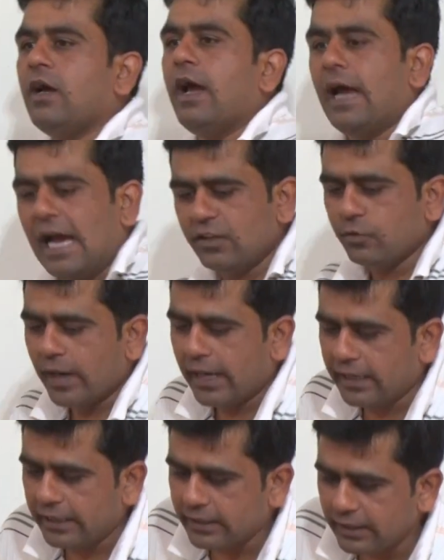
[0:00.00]
As we are
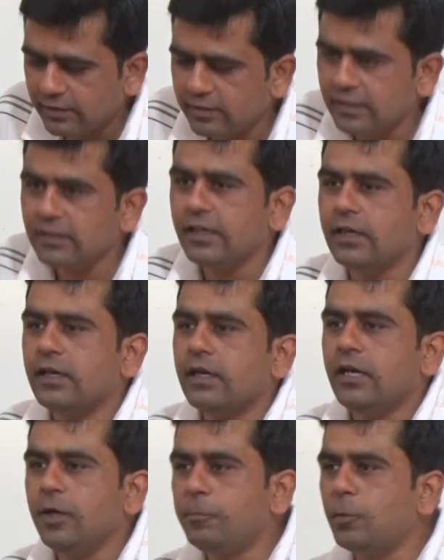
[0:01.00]
increasing the
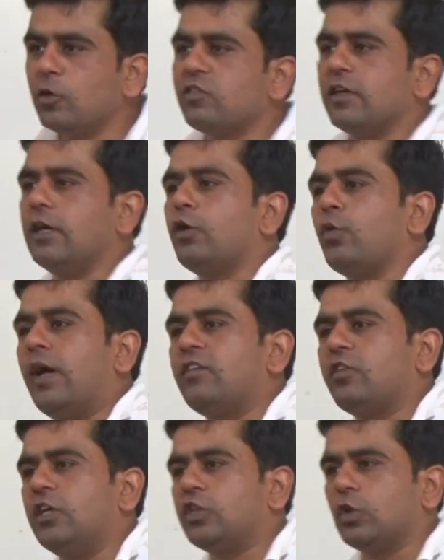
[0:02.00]
input signal to
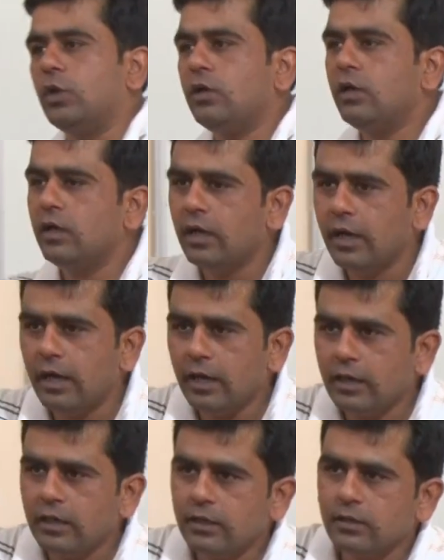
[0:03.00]
noise ratio,
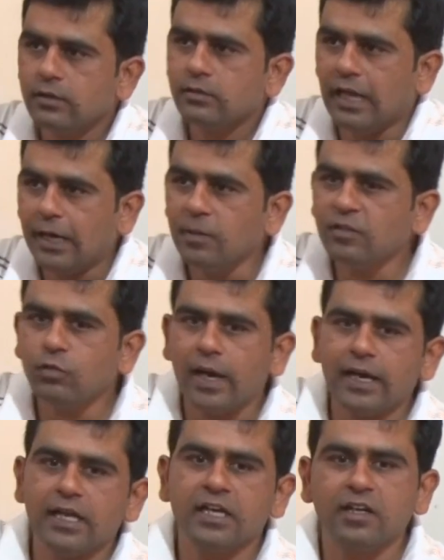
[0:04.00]
that means we
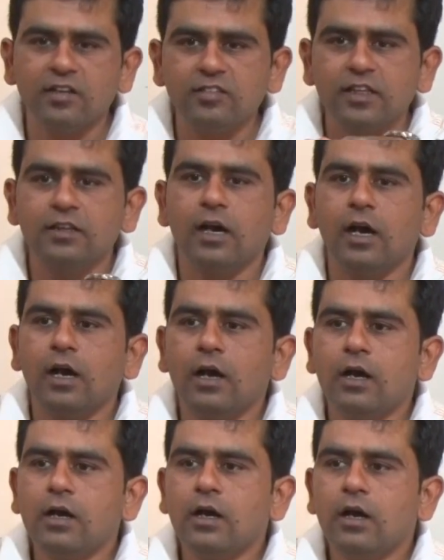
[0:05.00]
are increasing the
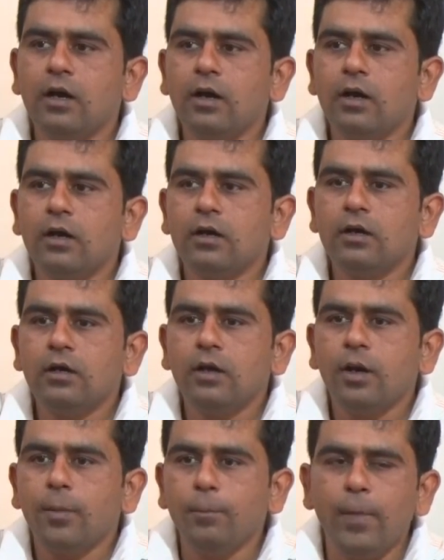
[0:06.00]

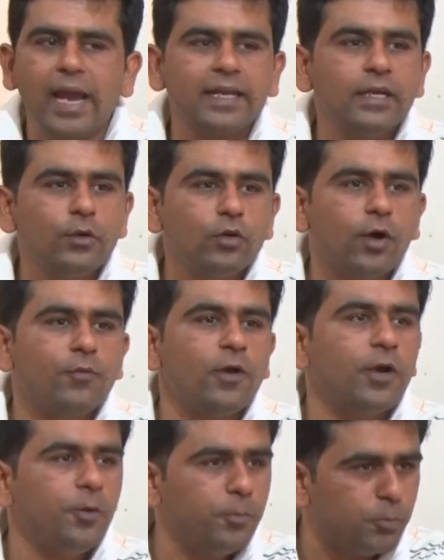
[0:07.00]
magnitude of
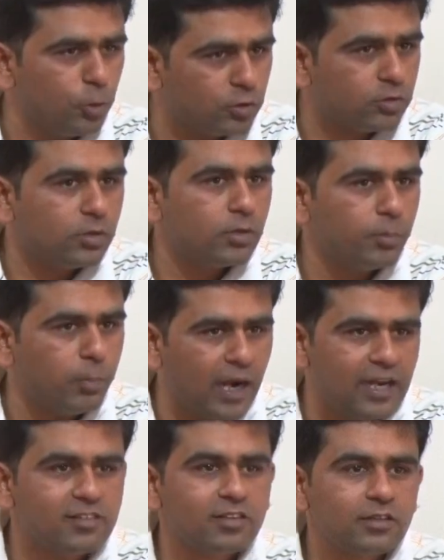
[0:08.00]
your input
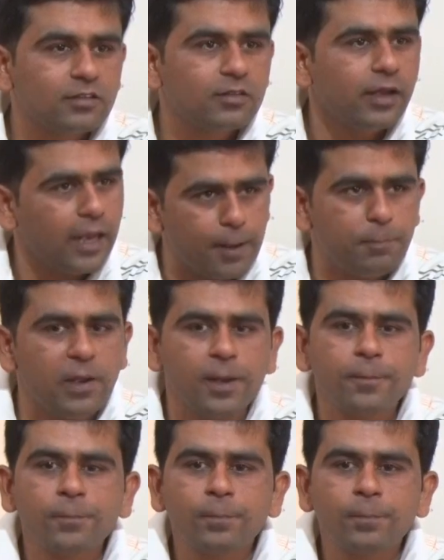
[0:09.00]
pulse AP